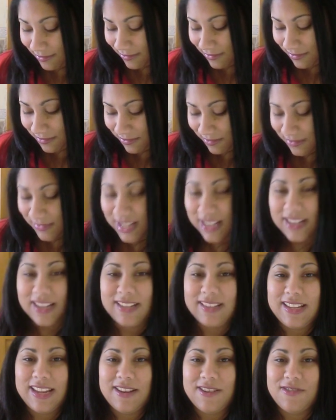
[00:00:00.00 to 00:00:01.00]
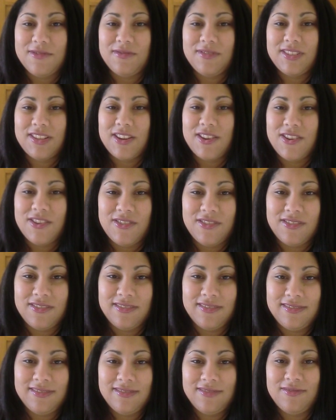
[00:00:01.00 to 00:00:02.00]
and that they don't
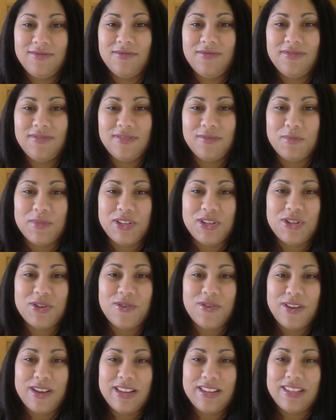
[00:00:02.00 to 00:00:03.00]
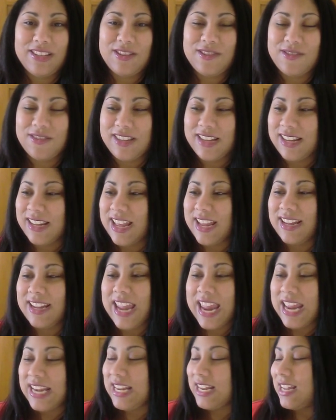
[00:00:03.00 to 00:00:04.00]
turn mature until they're like
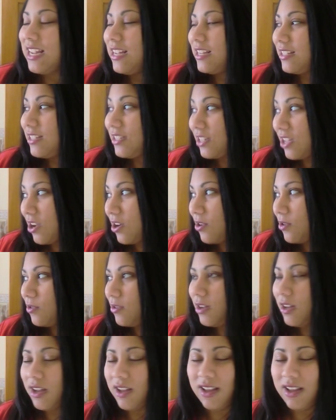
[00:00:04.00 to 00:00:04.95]
80. So